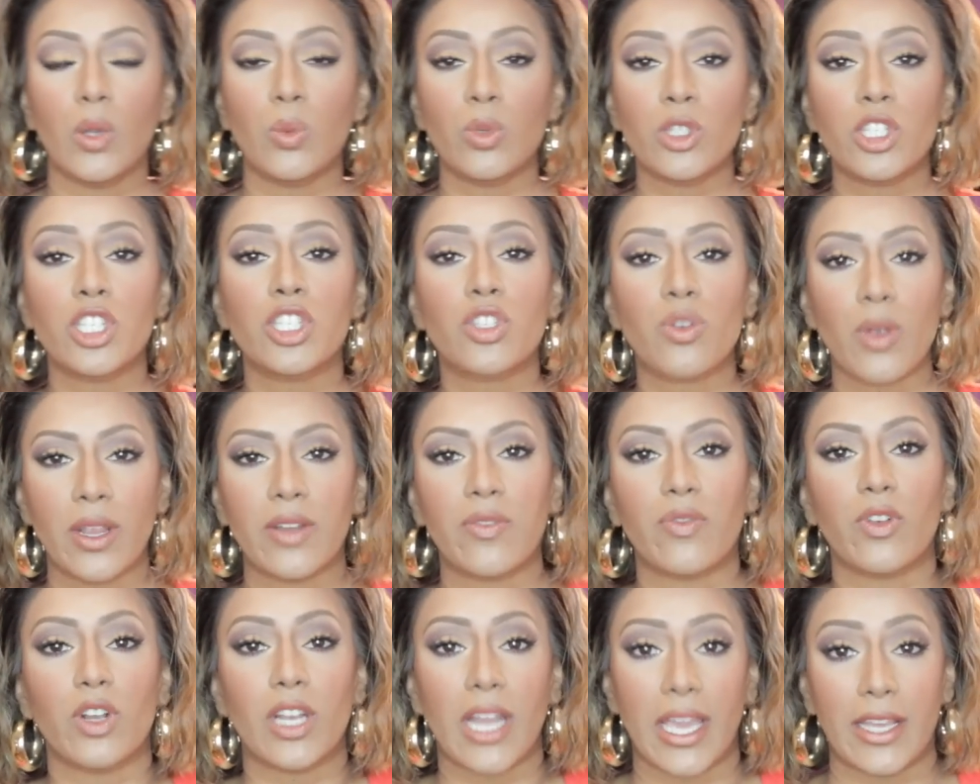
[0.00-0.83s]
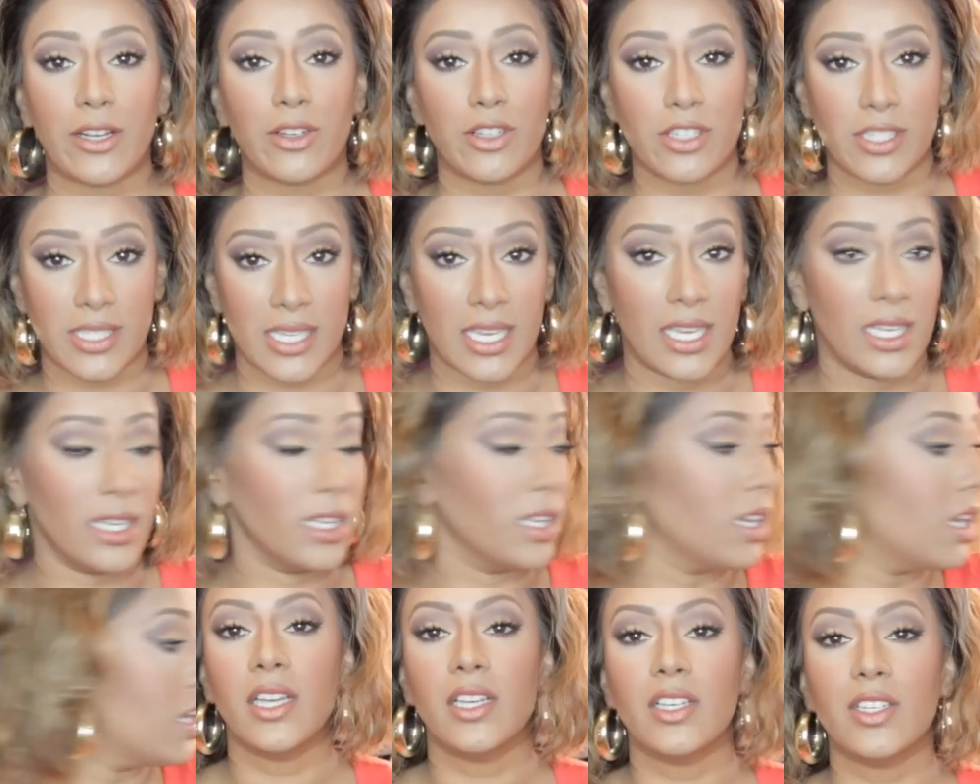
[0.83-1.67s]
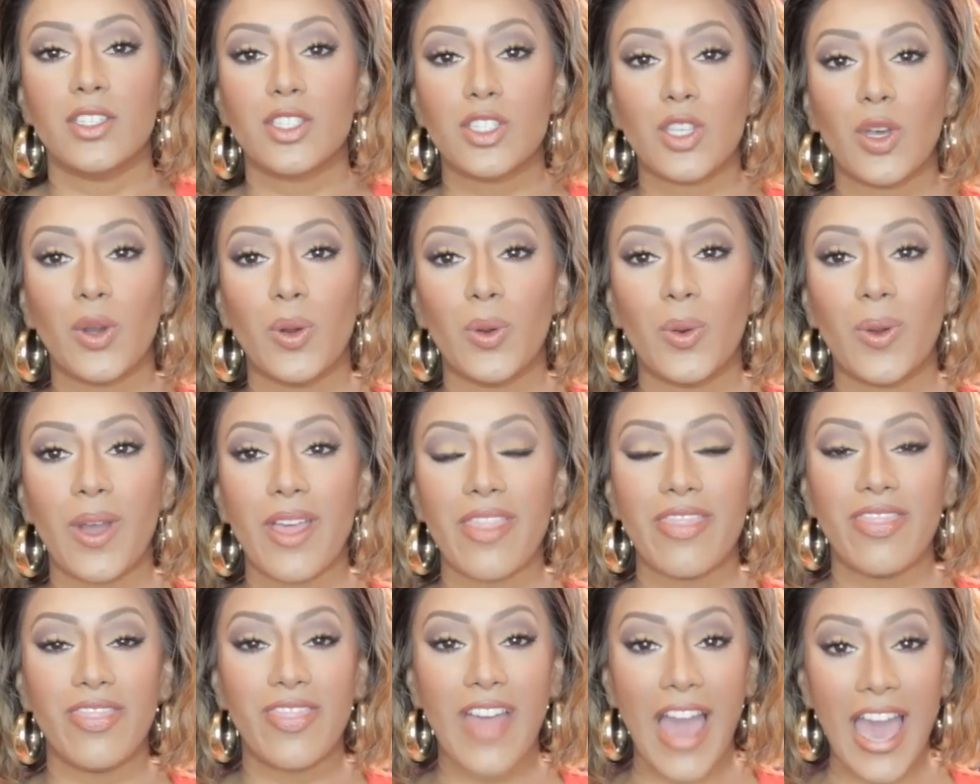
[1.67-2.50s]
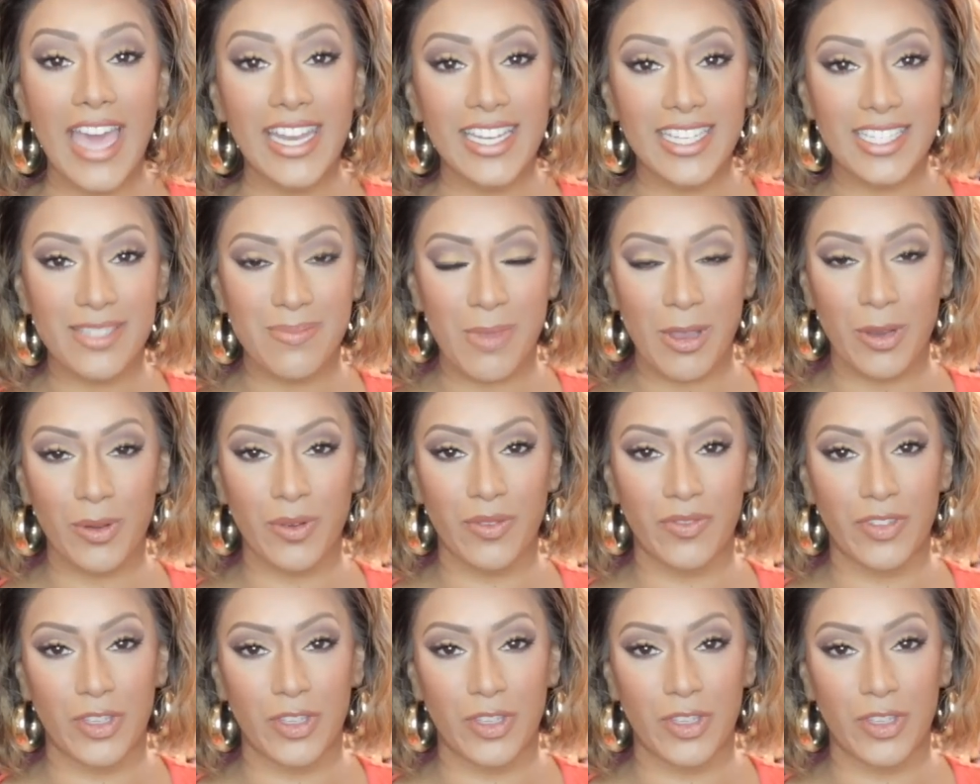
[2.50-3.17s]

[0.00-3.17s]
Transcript: lighter skin. So that is my